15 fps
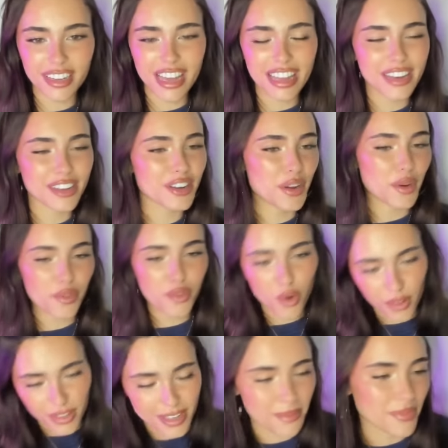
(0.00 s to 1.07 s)
And you know, of
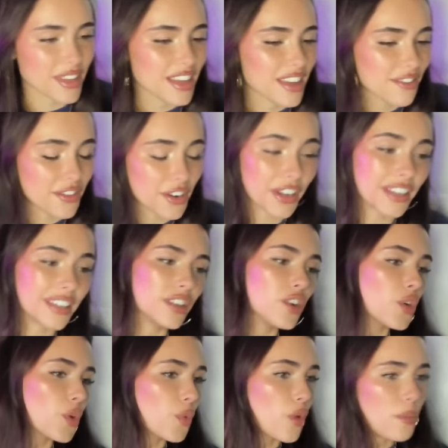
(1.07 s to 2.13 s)
course I'm fucking
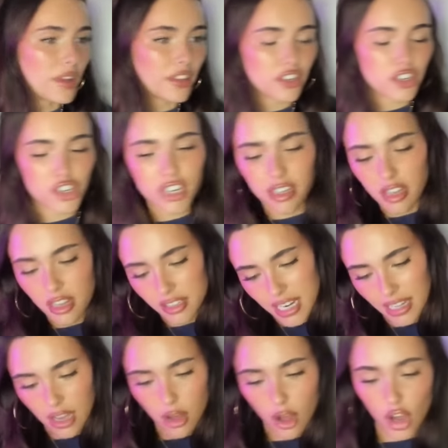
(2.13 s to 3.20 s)
ripping the sheet,
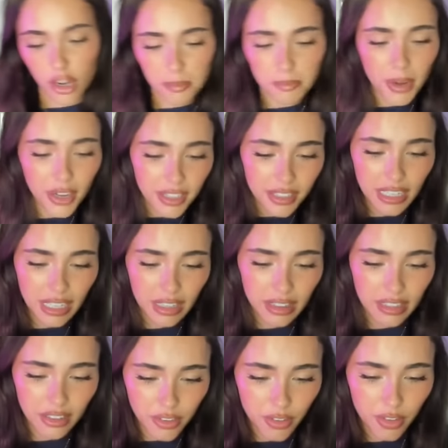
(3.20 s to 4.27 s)
take unbuttoning the
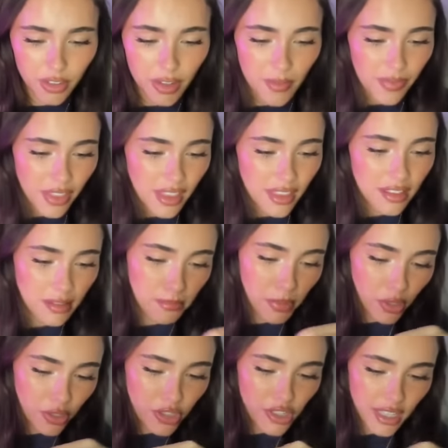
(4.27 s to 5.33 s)
little
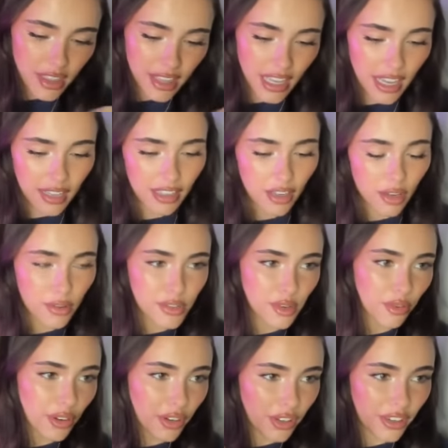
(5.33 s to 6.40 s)
bullshit thing that goes
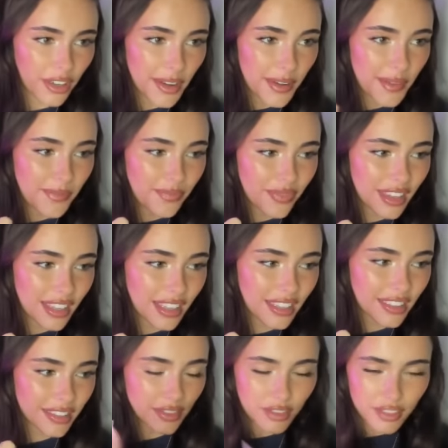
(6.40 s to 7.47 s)
over your
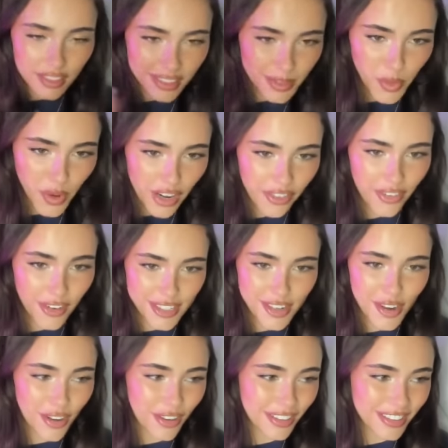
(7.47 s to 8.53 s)
whatever it's
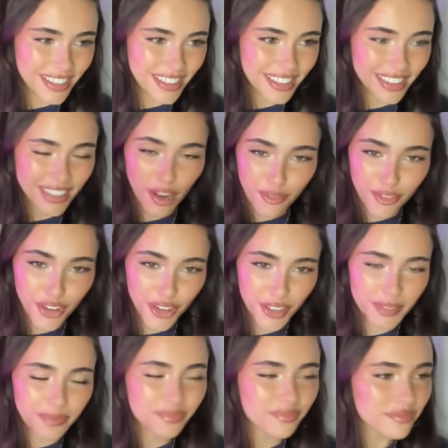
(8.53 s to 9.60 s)
called,
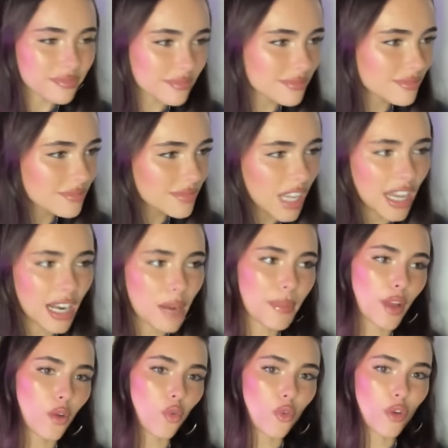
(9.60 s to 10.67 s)
comforter. And I'm like
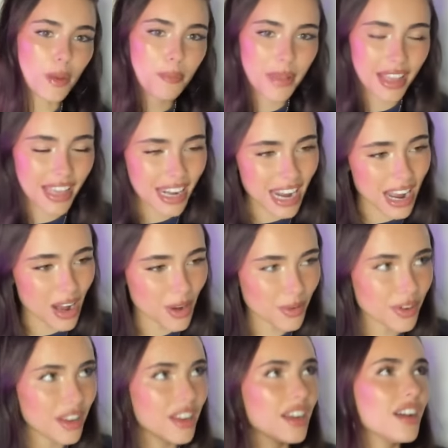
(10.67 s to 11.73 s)
ripping it out.
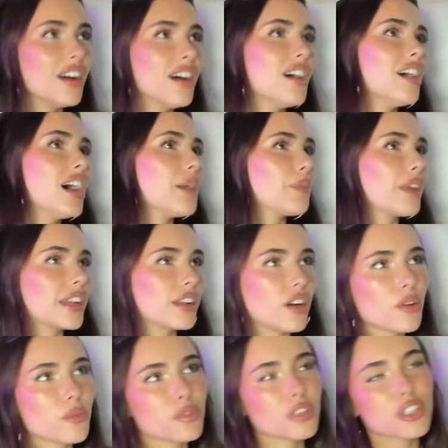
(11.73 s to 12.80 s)
I'm like
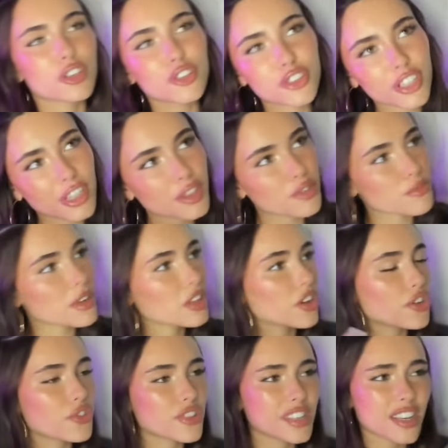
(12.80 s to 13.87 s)
oh, searching through my
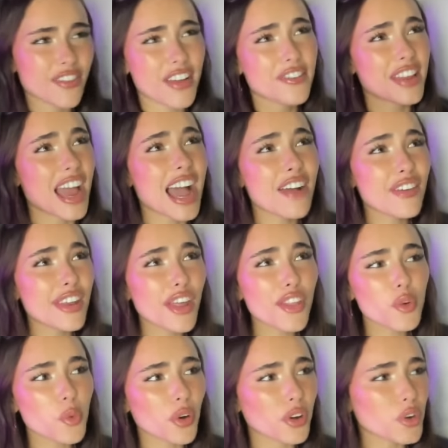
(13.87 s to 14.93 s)
laundry to see if I even have another
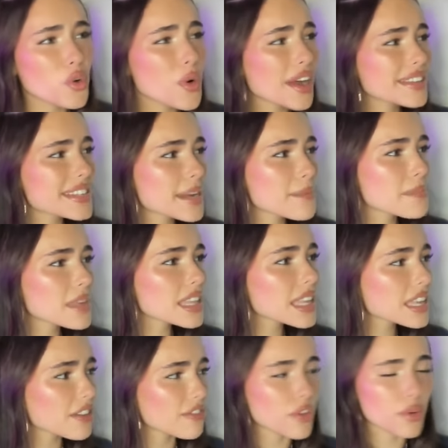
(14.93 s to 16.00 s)
one. Who has like a million
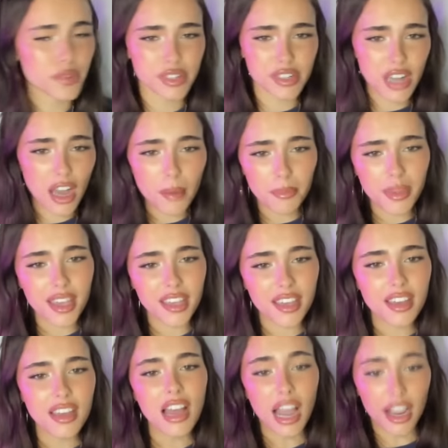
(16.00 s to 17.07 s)
of those? Not me.
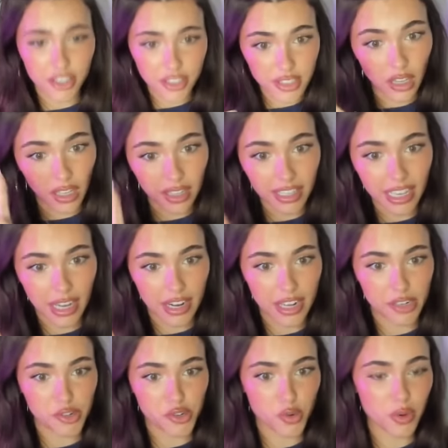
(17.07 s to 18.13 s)
I luckily had an
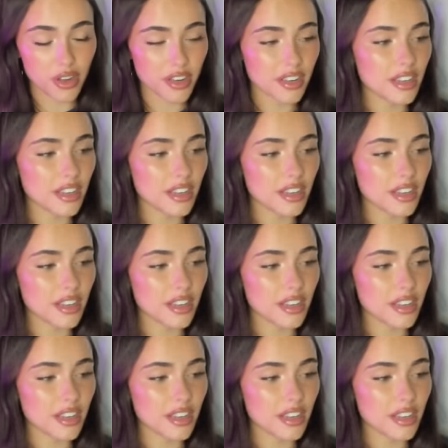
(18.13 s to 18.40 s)
extra one.